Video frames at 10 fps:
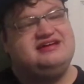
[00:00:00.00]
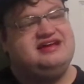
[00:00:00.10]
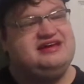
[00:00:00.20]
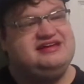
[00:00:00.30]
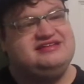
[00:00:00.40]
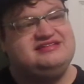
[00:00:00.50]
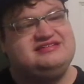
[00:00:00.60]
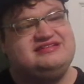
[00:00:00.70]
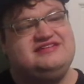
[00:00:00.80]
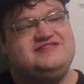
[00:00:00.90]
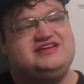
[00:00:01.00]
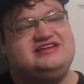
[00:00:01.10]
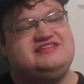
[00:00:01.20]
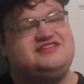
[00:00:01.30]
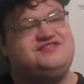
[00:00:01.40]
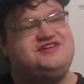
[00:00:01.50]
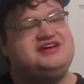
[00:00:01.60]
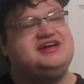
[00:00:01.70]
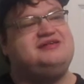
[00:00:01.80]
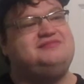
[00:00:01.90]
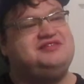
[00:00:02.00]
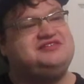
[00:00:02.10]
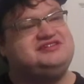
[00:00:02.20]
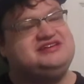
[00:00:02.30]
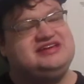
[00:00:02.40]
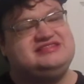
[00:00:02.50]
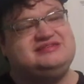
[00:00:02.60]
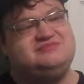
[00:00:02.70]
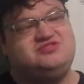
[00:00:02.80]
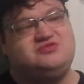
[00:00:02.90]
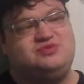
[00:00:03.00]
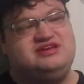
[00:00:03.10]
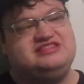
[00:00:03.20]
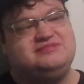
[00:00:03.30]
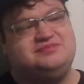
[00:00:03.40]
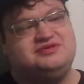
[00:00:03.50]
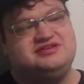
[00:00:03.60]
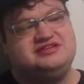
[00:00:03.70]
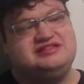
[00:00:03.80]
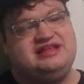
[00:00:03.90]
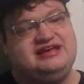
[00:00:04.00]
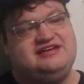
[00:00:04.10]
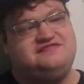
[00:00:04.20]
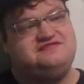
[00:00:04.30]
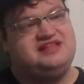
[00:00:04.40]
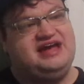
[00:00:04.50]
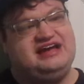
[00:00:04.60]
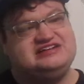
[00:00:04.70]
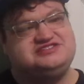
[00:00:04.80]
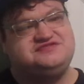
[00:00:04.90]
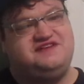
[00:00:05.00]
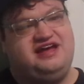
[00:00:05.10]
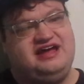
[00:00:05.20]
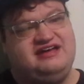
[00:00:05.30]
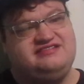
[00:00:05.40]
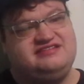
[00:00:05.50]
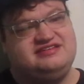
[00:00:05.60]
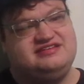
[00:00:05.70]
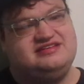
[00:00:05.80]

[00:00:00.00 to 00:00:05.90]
And even gets the fairy godmother to get them to read the book like flash fast.